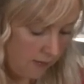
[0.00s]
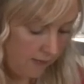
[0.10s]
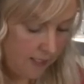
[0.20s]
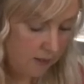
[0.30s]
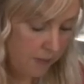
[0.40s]
the
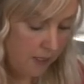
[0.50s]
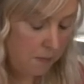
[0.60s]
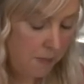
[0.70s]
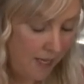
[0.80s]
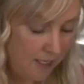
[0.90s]
base of the
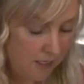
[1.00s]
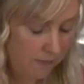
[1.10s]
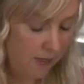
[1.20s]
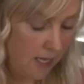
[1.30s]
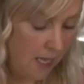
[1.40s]
hat,
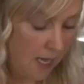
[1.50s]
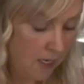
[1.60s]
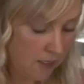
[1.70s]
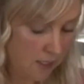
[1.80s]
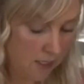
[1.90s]
just
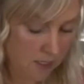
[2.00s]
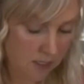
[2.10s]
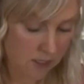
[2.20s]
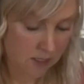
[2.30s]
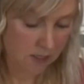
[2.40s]

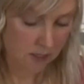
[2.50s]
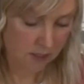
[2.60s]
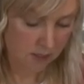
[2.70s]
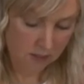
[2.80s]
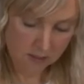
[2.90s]
turning in
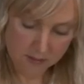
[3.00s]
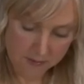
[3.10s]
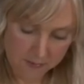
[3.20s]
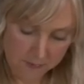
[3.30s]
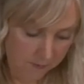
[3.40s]
your
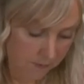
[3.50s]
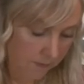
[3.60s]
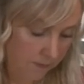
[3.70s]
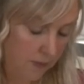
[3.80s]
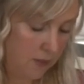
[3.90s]
fingers and
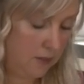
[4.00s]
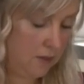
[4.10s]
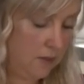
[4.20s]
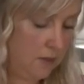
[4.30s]
just squeezing